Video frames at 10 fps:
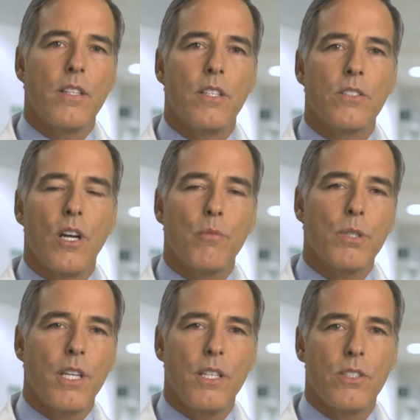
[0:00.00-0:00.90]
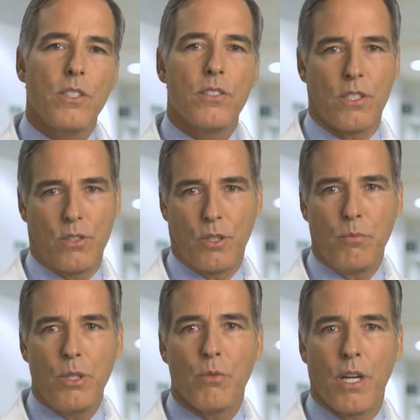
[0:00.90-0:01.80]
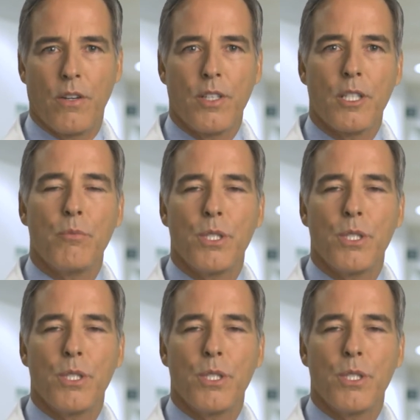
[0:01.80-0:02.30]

This complication is extremely rare and can be